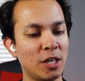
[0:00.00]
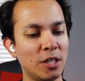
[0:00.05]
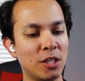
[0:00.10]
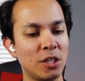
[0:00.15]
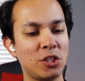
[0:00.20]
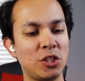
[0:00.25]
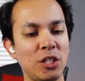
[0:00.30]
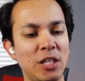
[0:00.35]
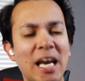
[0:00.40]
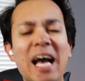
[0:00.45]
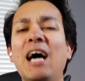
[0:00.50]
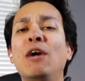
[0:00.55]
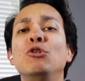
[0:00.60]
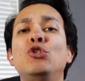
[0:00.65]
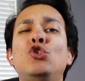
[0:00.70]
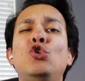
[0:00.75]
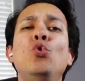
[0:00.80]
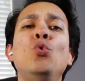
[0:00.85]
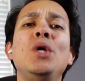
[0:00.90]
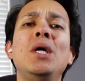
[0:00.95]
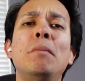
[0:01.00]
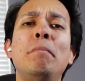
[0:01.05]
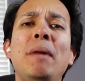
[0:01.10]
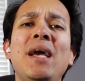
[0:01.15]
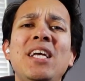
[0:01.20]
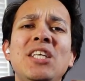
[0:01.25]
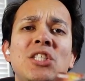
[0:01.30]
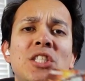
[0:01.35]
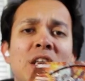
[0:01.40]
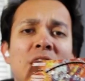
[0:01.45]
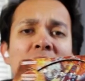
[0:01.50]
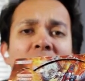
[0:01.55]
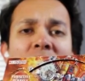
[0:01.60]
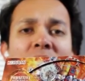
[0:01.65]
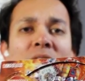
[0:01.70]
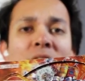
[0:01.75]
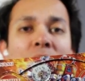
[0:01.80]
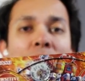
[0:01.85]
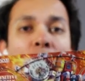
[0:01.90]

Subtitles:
to see how truly amazing